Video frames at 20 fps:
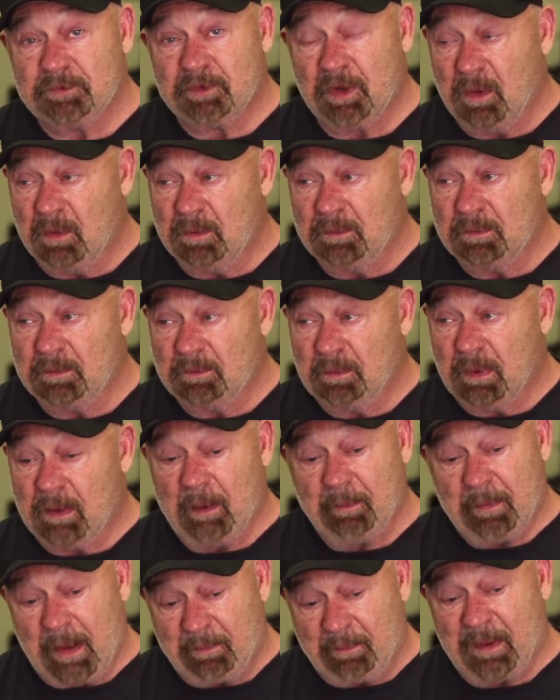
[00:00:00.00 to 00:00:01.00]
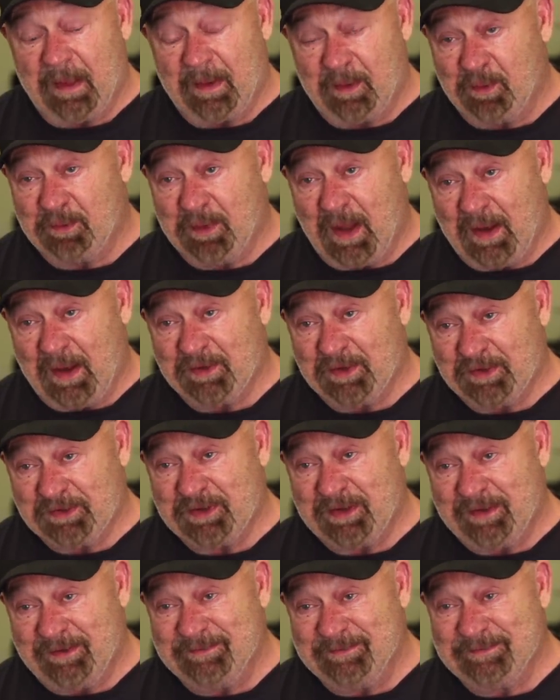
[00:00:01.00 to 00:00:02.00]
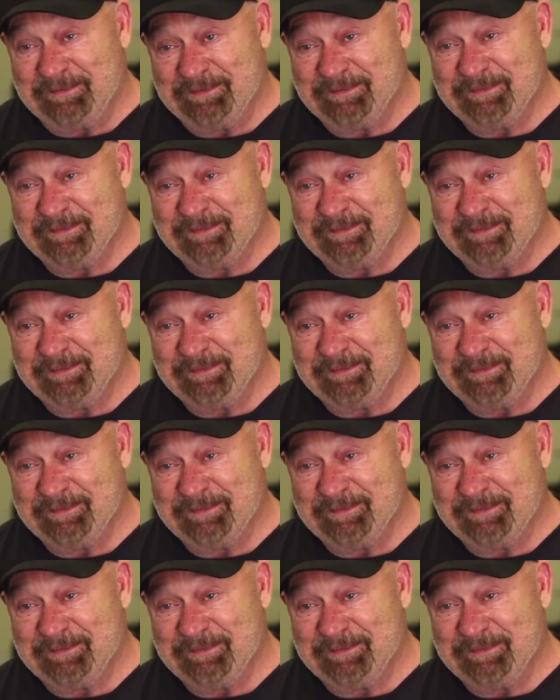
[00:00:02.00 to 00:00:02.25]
So, but I'm not planning on dying just yet.